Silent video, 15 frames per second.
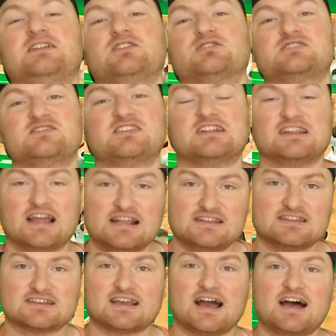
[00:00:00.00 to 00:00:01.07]
looked at the length
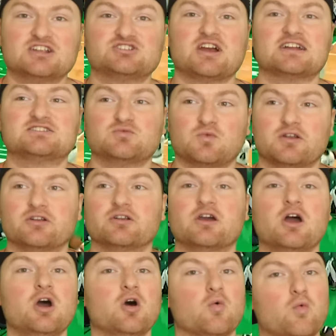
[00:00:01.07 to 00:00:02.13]
of the contract, and wondered
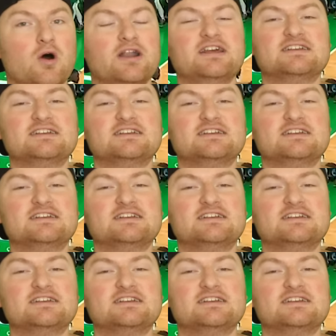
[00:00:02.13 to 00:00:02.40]
what